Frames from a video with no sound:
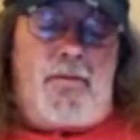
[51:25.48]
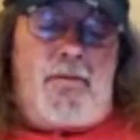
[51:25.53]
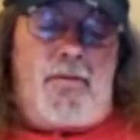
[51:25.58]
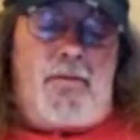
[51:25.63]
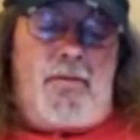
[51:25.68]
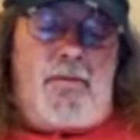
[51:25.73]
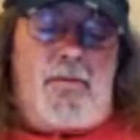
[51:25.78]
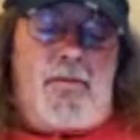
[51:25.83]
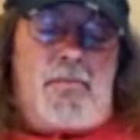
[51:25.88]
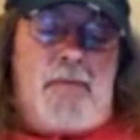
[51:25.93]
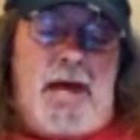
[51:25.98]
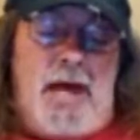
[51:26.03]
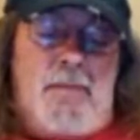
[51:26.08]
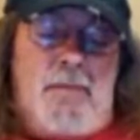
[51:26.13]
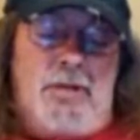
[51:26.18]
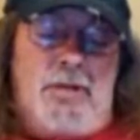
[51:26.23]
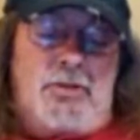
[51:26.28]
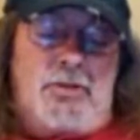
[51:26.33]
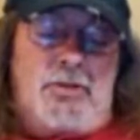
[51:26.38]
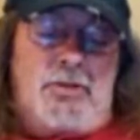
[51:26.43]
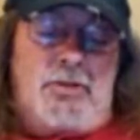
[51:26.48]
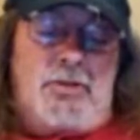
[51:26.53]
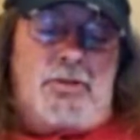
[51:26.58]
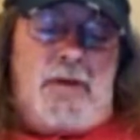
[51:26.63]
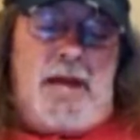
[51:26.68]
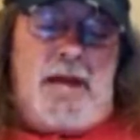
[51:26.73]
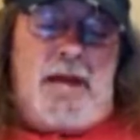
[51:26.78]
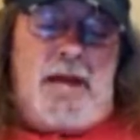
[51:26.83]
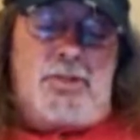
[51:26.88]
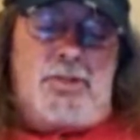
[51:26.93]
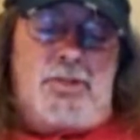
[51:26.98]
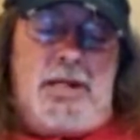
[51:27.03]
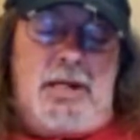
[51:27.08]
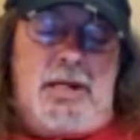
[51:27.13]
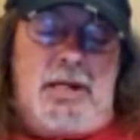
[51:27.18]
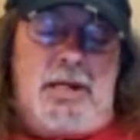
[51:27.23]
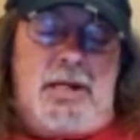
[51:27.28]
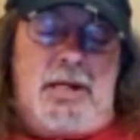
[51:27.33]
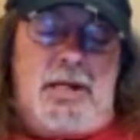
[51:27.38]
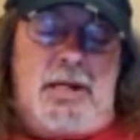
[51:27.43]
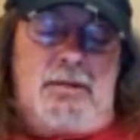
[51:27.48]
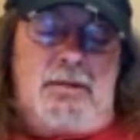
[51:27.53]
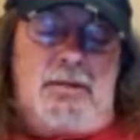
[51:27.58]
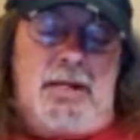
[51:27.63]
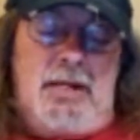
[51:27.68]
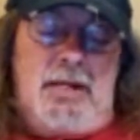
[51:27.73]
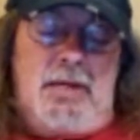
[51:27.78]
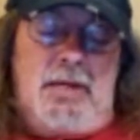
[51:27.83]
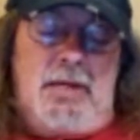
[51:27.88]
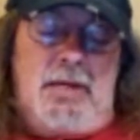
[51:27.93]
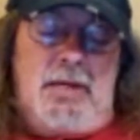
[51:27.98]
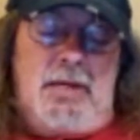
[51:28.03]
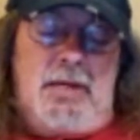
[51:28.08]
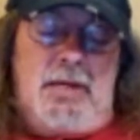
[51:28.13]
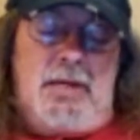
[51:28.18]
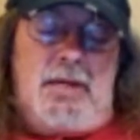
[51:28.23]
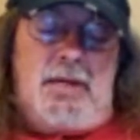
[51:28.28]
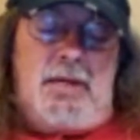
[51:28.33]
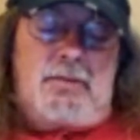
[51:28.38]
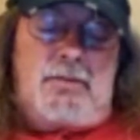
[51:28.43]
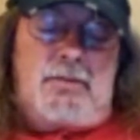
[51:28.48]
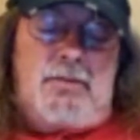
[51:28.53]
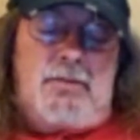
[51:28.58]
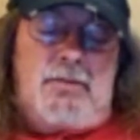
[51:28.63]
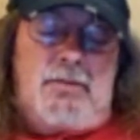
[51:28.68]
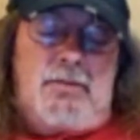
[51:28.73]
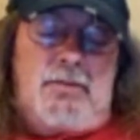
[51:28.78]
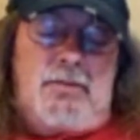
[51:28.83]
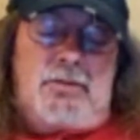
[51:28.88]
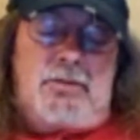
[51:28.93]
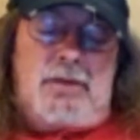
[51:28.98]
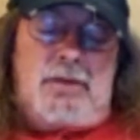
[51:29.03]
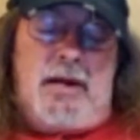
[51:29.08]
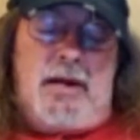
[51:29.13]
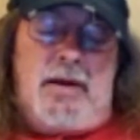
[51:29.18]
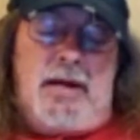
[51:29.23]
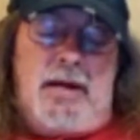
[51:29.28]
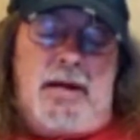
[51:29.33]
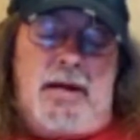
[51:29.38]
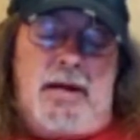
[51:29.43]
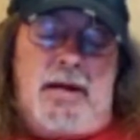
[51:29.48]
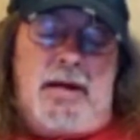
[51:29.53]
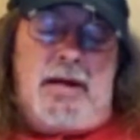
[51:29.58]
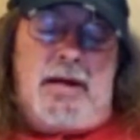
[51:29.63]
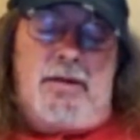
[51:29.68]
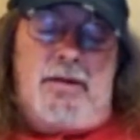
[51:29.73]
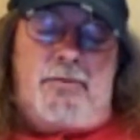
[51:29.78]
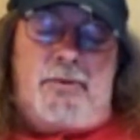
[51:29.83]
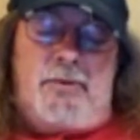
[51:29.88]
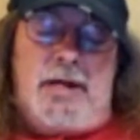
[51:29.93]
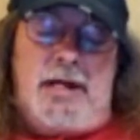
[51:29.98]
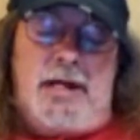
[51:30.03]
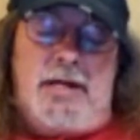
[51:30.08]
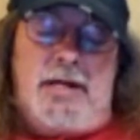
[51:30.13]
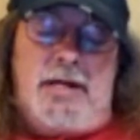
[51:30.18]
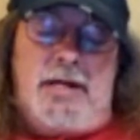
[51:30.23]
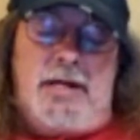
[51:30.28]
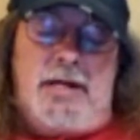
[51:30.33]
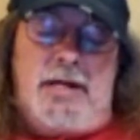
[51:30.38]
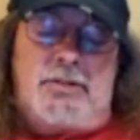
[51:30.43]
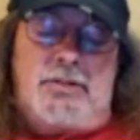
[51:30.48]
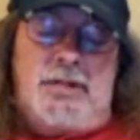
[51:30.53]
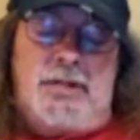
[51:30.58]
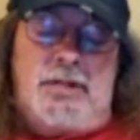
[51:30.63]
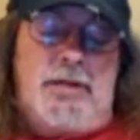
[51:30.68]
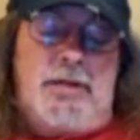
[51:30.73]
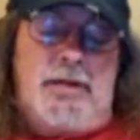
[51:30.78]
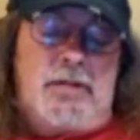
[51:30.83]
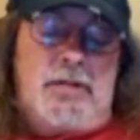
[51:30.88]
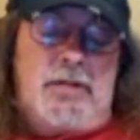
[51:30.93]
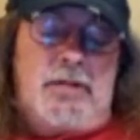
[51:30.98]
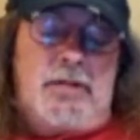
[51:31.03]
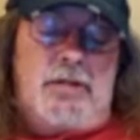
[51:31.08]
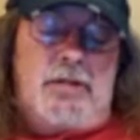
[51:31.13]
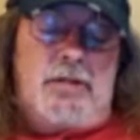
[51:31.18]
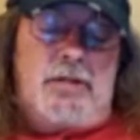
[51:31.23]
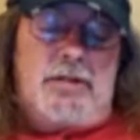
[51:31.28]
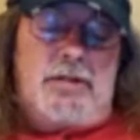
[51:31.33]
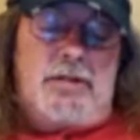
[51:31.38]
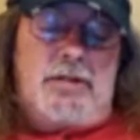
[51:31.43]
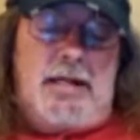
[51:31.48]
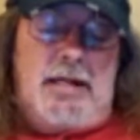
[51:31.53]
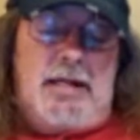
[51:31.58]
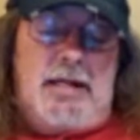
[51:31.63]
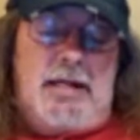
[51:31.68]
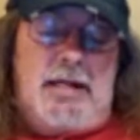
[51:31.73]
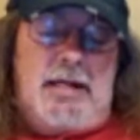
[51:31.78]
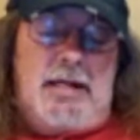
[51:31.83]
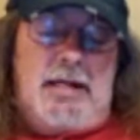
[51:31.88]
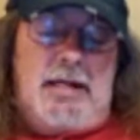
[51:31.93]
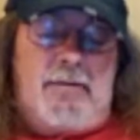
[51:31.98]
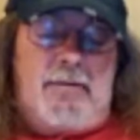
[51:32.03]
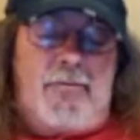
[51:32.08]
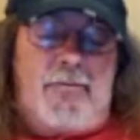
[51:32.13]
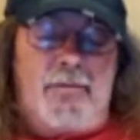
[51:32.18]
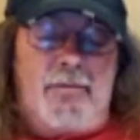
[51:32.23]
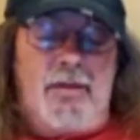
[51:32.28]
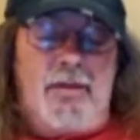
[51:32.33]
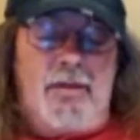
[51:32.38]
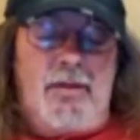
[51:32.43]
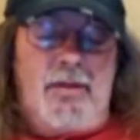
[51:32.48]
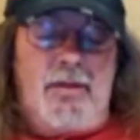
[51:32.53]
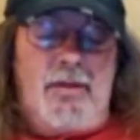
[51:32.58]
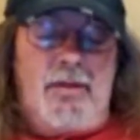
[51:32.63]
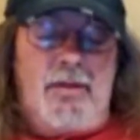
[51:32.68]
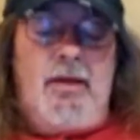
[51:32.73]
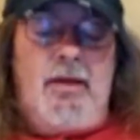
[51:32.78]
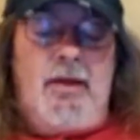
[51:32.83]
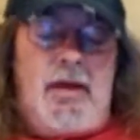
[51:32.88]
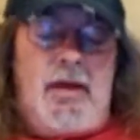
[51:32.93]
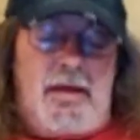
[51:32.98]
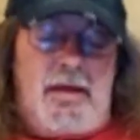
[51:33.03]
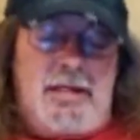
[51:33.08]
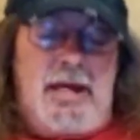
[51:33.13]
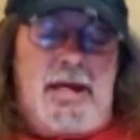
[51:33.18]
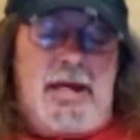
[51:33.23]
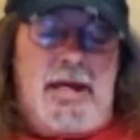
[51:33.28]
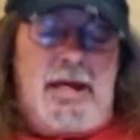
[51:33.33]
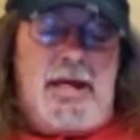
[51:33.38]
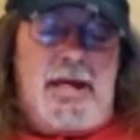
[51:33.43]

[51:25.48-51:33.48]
Buy a bunch of crap and then spend 10 minutes staring in the fridge saying there's nothing to eat. Yep.